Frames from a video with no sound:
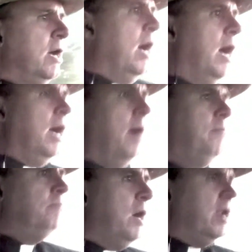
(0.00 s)

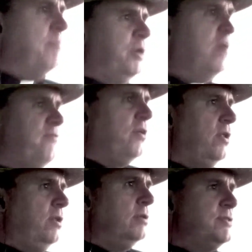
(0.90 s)
On a
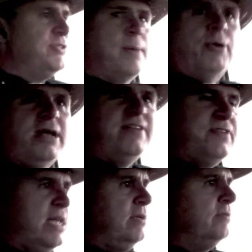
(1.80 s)
beautiful summer
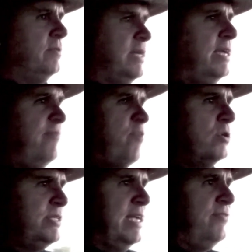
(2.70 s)
evening, the
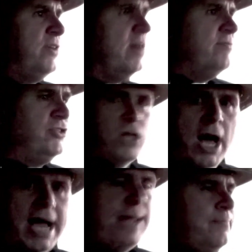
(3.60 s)
14th of
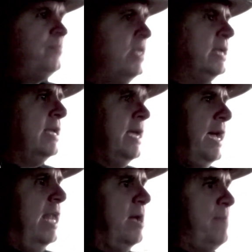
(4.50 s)
July.
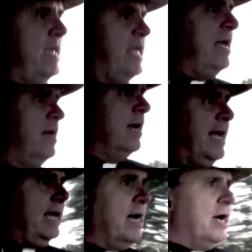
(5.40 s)
And I'm making
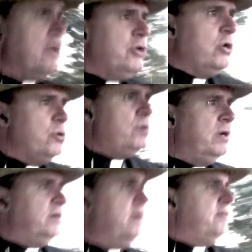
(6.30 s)
a new
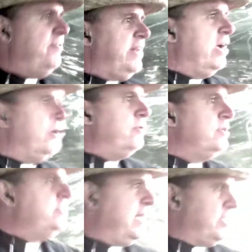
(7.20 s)
video
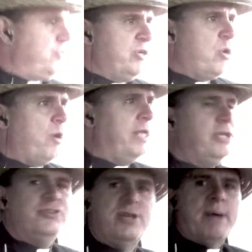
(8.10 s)
test recording
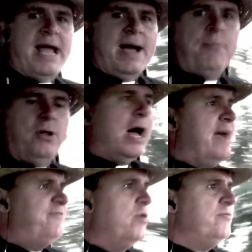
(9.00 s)
using my Apple
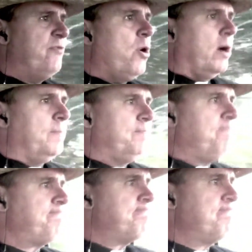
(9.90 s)
iPhone
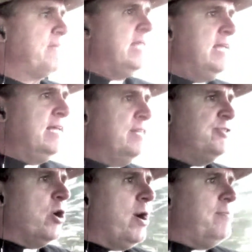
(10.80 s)
4.
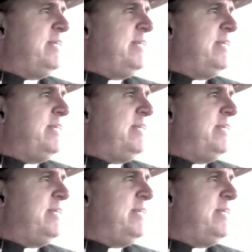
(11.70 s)
So I'm